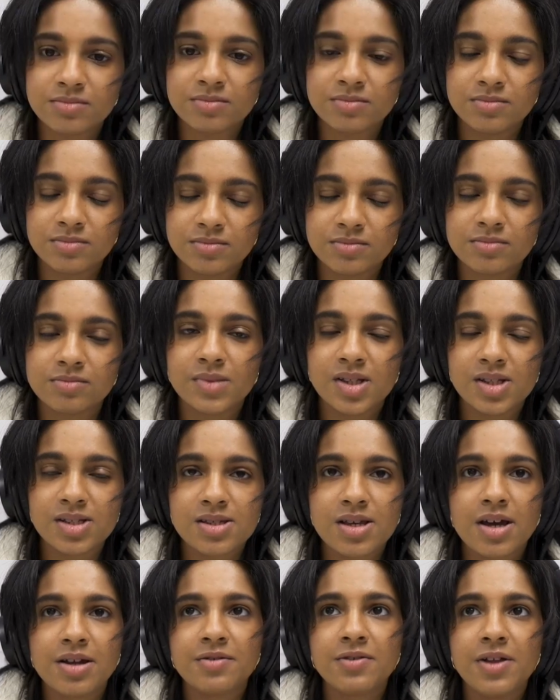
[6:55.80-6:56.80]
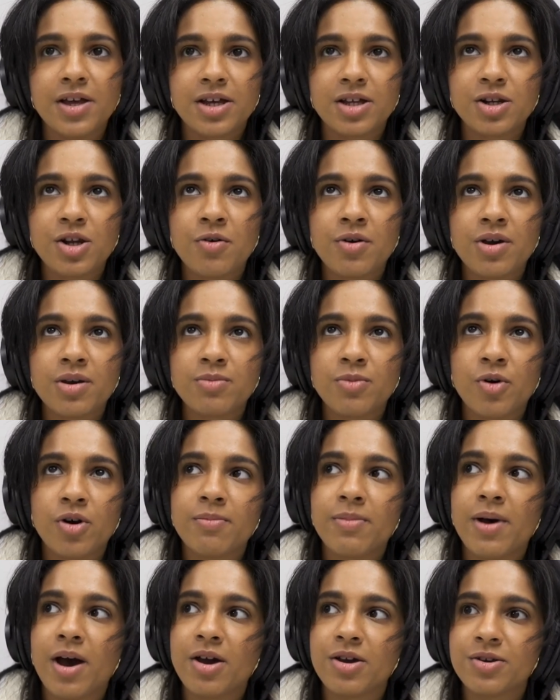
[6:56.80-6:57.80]
It's kind of like knowing more
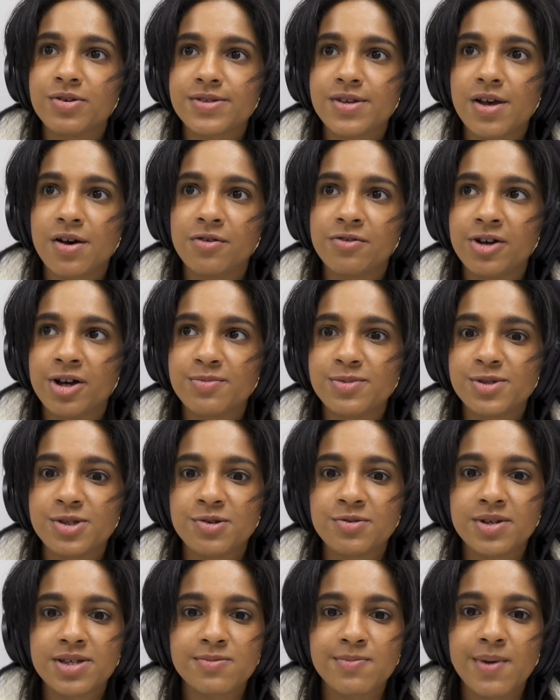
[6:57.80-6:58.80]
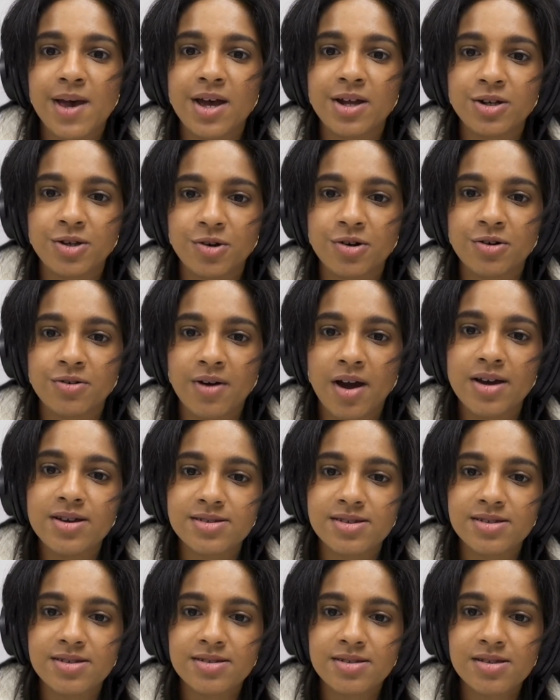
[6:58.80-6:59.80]
about yourself helps you expand your
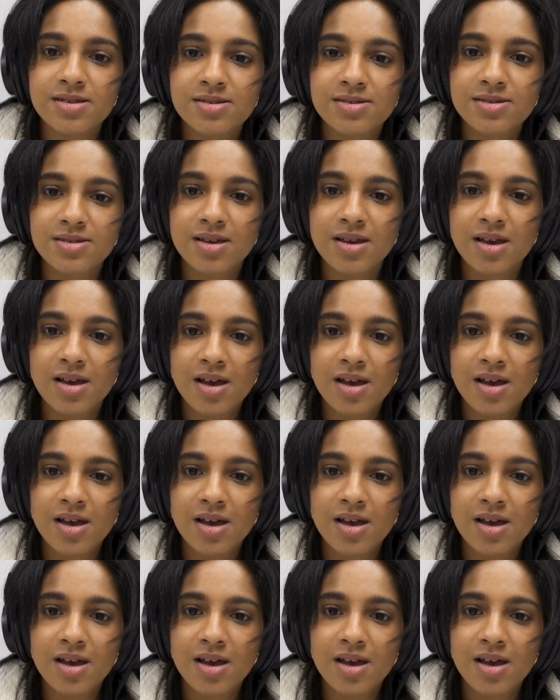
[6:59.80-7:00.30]
horizons,